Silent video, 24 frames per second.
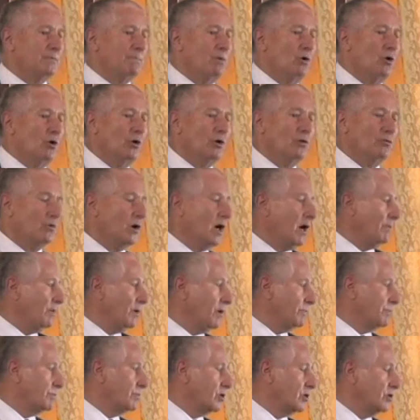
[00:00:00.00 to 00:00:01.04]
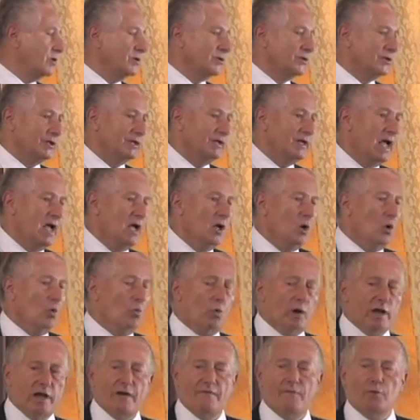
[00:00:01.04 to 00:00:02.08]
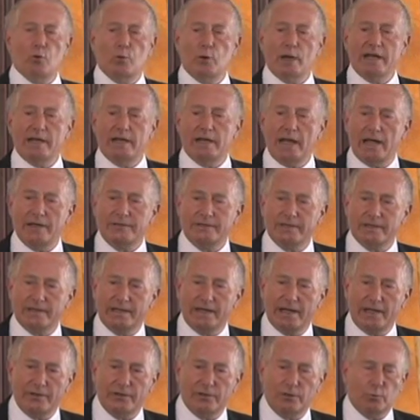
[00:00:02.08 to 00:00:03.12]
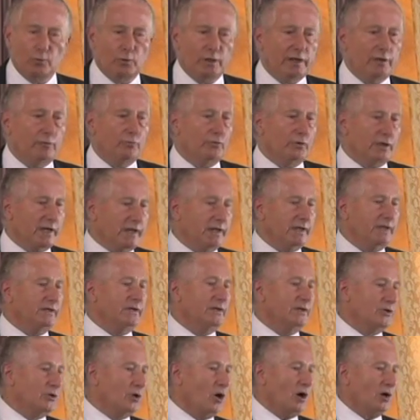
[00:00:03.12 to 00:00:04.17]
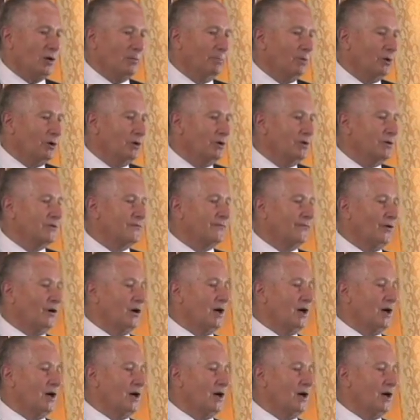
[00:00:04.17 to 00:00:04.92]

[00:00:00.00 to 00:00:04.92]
poet Robert Burns, and whenever we get together, we read and talk Burns for